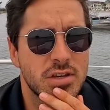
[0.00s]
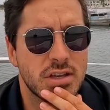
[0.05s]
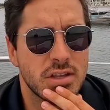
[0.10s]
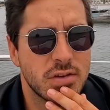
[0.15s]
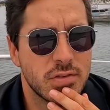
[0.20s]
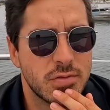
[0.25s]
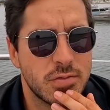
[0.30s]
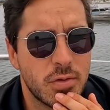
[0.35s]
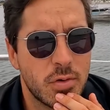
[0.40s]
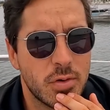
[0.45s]
you
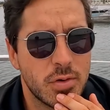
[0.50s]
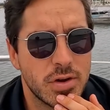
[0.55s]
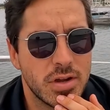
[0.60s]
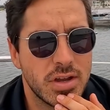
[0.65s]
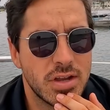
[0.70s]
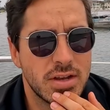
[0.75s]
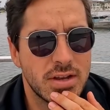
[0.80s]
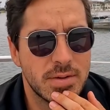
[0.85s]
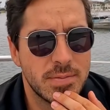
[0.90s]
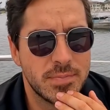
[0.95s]
can
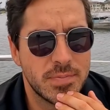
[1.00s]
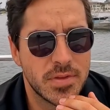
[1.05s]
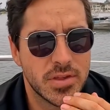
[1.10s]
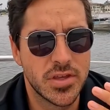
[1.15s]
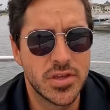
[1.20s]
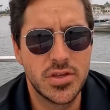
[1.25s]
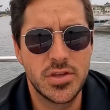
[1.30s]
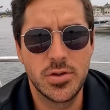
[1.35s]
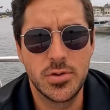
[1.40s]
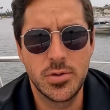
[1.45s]
avoid the
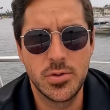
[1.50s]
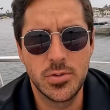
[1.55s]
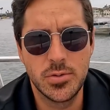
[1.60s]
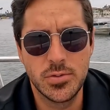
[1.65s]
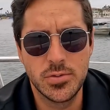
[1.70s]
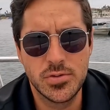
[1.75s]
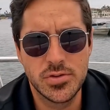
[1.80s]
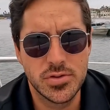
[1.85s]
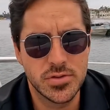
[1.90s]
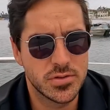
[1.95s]

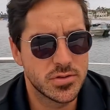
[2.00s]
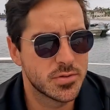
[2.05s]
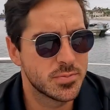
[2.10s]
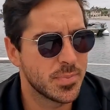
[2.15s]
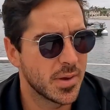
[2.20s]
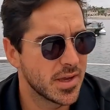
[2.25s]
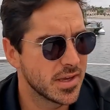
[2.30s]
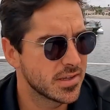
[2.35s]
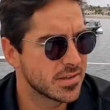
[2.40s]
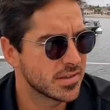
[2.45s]
huge
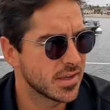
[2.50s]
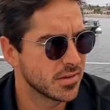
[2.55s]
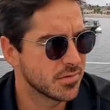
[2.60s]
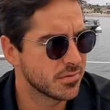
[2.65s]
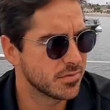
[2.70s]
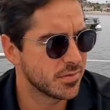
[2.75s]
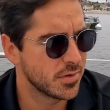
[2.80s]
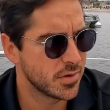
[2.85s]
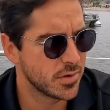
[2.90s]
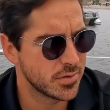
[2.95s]
spikes
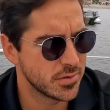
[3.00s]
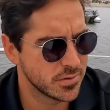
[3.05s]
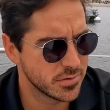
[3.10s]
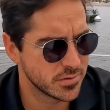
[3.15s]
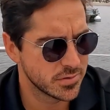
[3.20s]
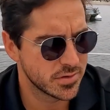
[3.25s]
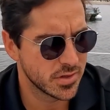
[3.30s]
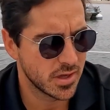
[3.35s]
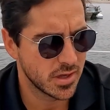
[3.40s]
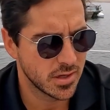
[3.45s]
and
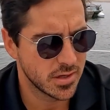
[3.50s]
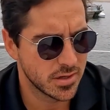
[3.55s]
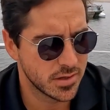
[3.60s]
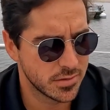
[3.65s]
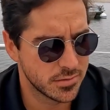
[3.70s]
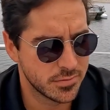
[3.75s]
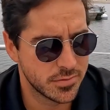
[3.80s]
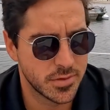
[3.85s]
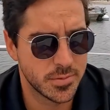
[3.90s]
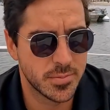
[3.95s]
falls
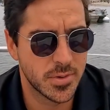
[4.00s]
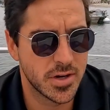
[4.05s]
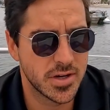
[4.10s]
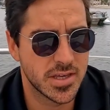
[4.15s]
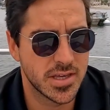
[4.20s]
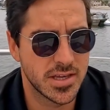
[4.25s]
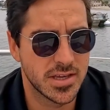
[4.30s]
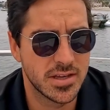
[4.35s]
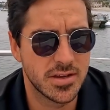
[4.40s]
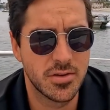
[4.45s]
of the
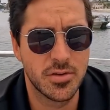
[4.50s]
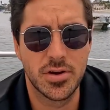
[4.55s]
market,